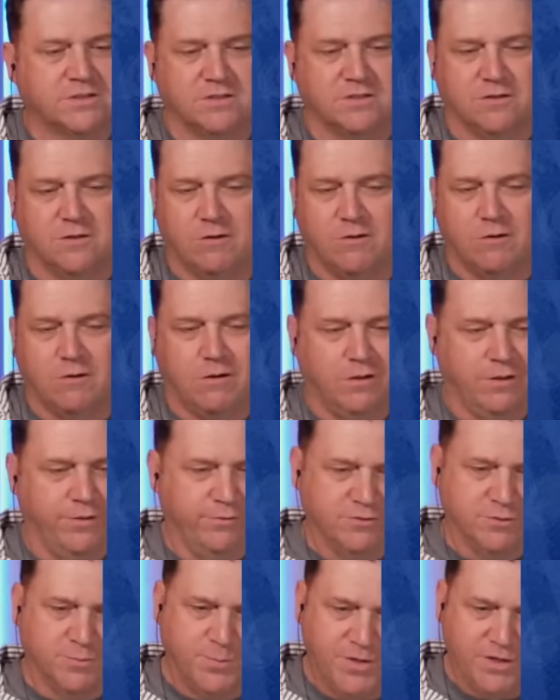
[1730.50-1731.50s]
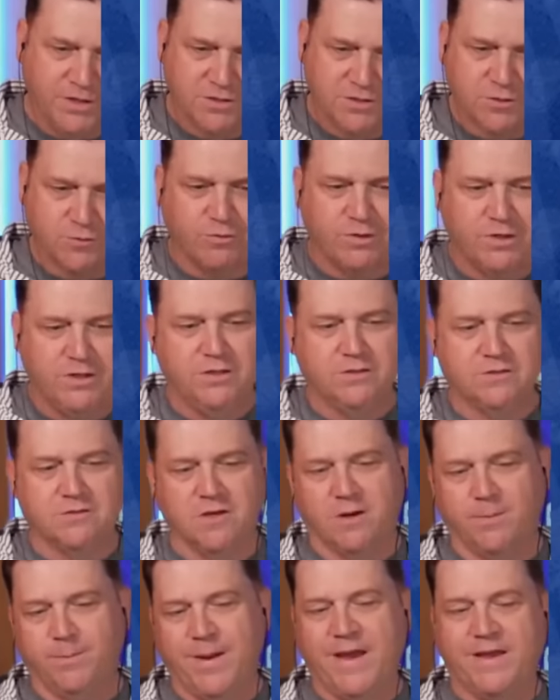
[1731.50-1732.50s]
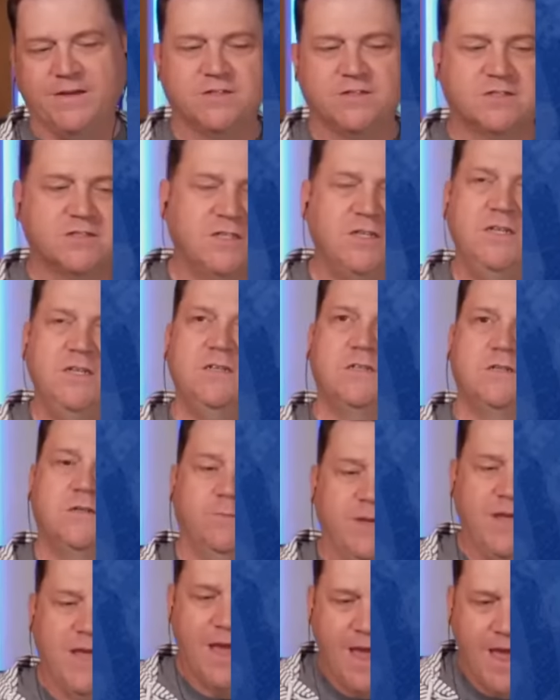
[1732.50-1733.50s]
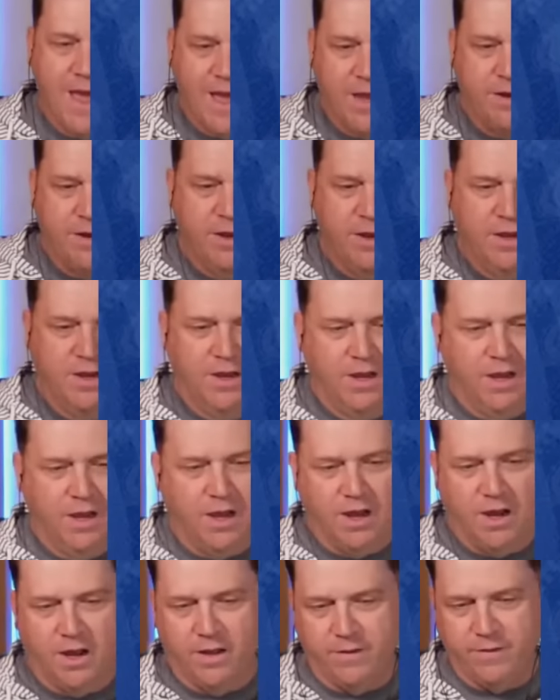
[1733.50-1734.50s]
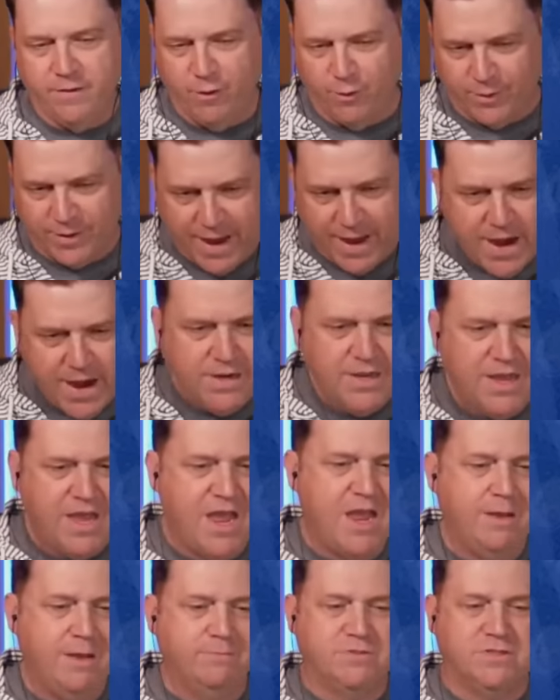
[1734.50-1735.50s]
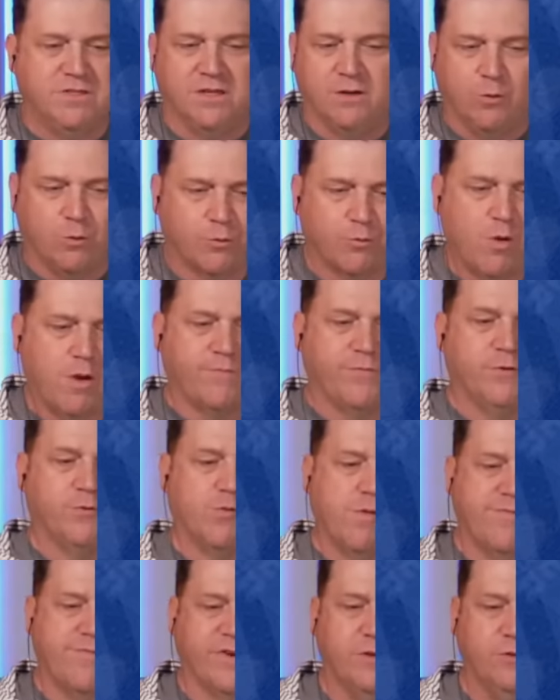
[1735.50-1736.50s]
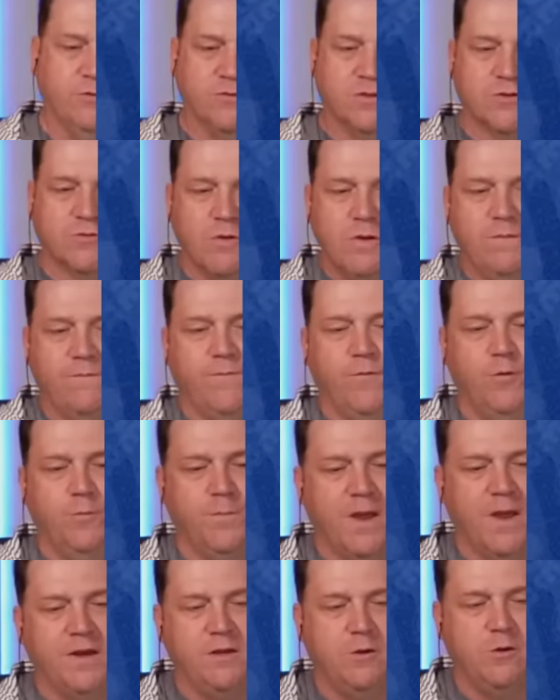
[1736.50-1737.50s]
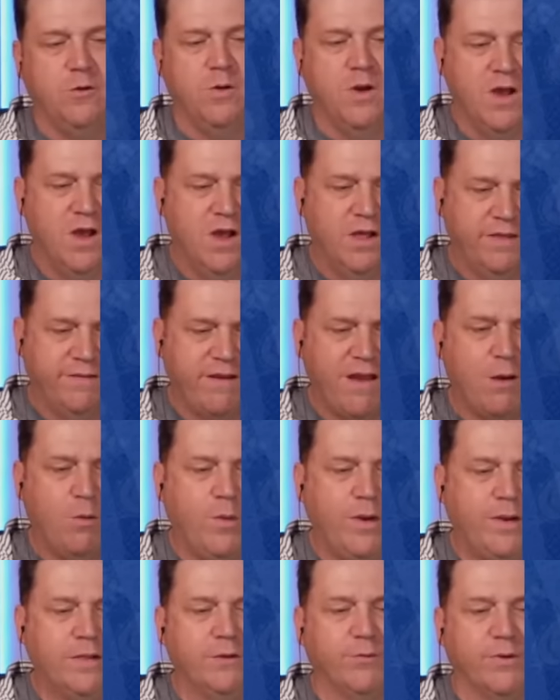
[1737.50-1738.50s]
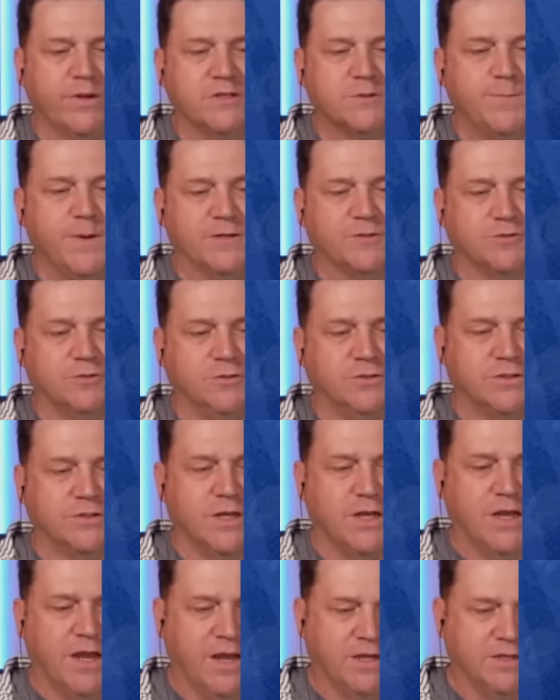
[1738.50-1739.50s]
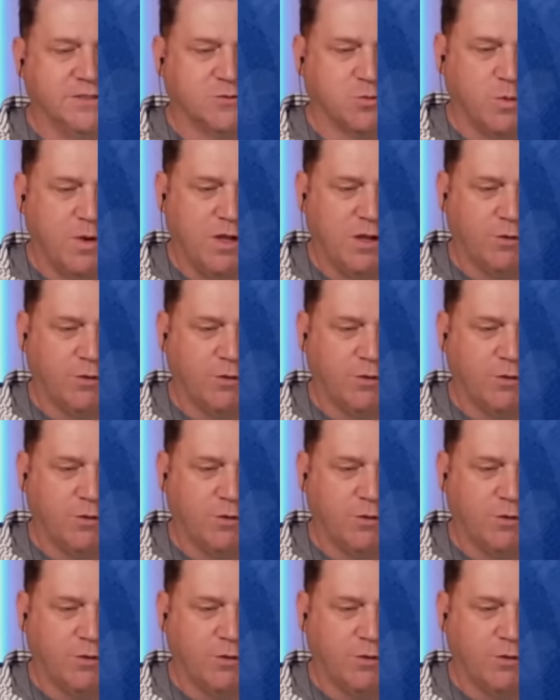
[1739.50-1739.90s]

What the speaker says: All of those big screens, not a bad seat to be had. The arcade games, you can order off the terrific new street food menu. They got weekly drink specials as well.